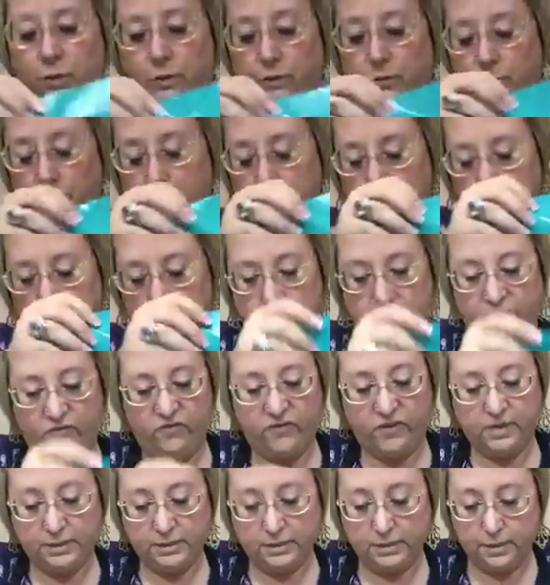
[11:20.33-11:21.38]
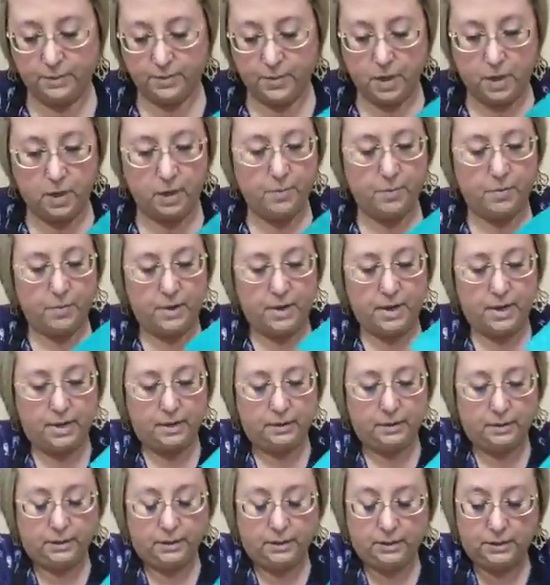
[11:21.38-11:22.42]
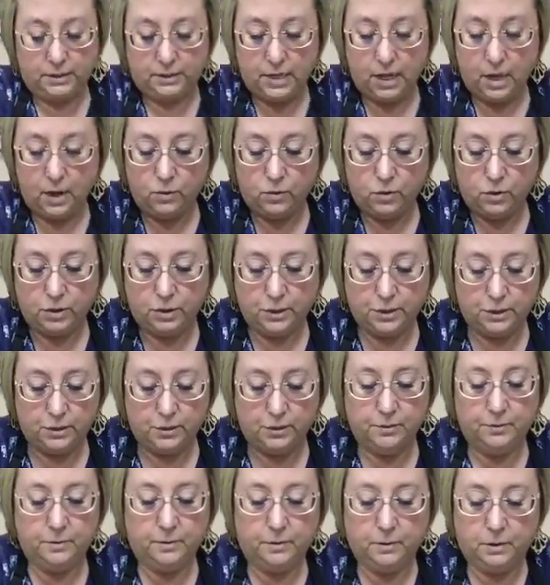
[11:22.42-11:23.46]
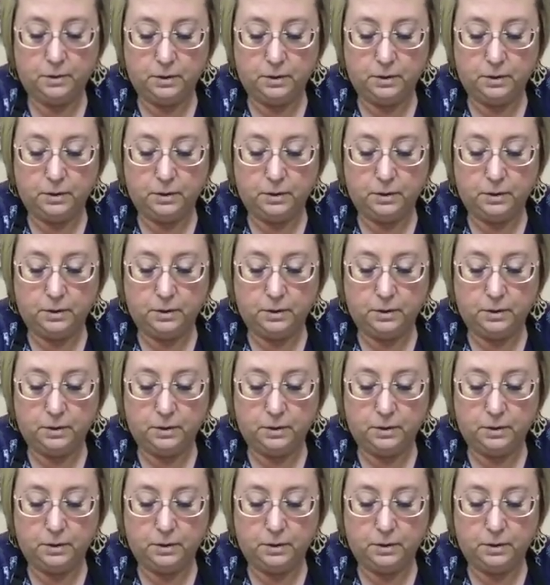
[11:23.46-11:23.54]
you fuzz them up on the towel here,